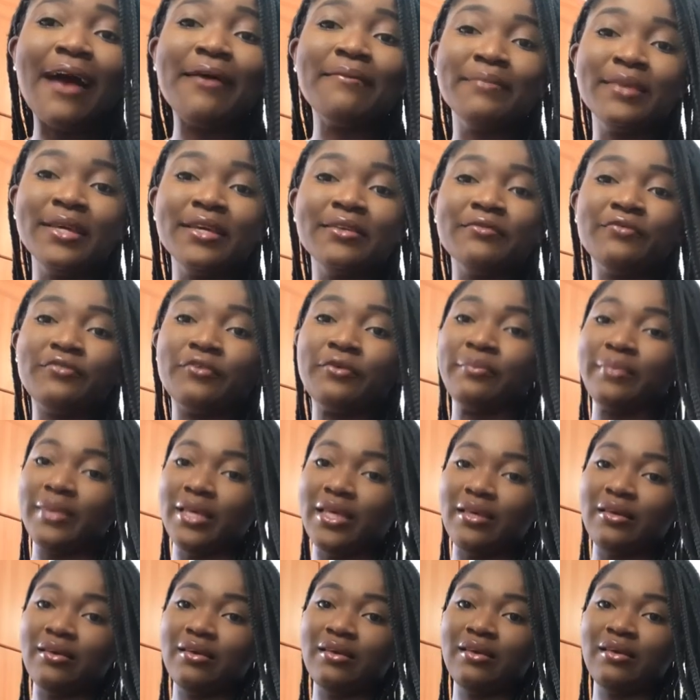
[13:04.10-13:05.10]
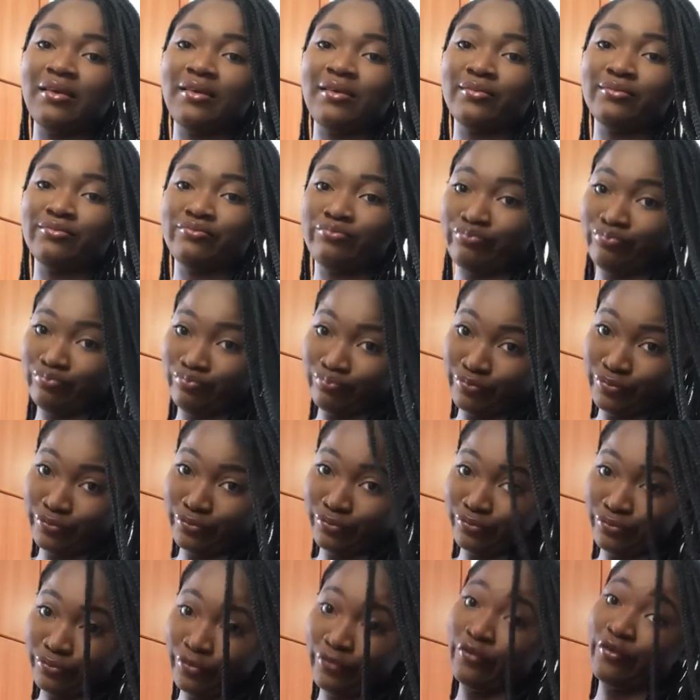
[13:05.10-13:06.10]
mean for me
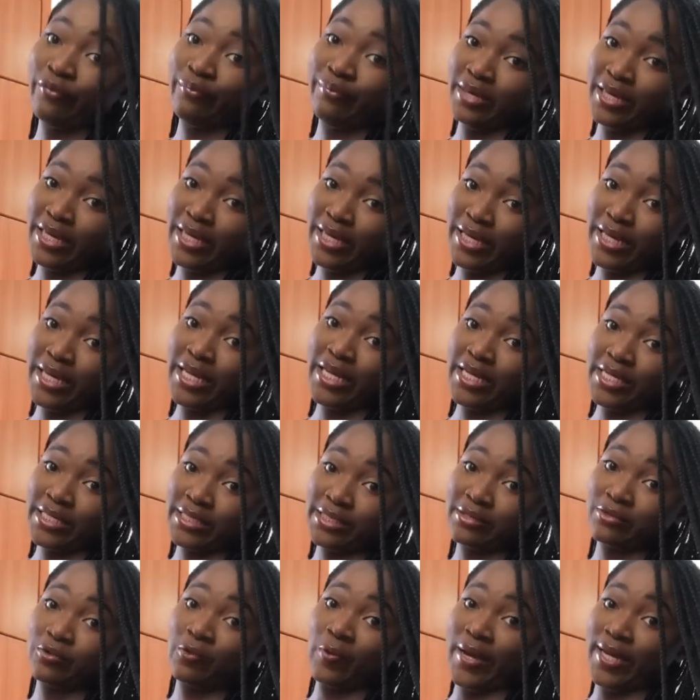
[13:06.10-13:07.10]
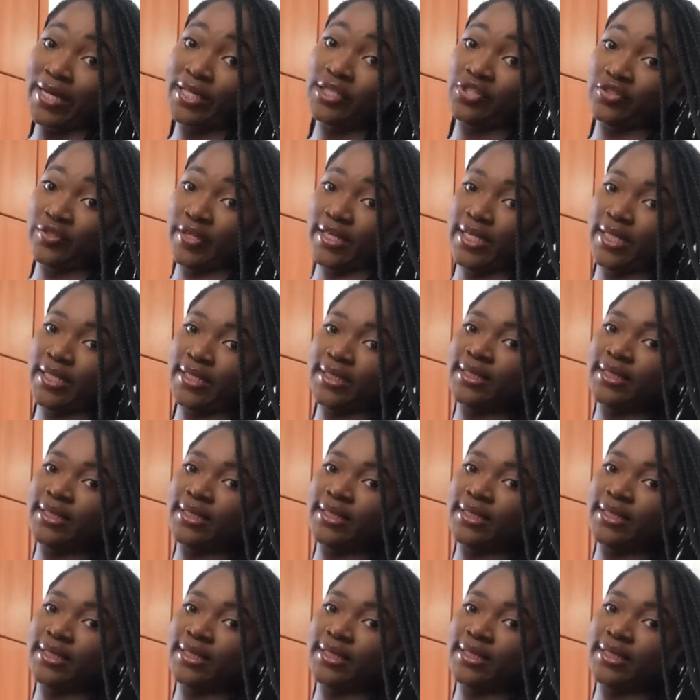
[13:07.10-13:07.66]
for me it is quite draining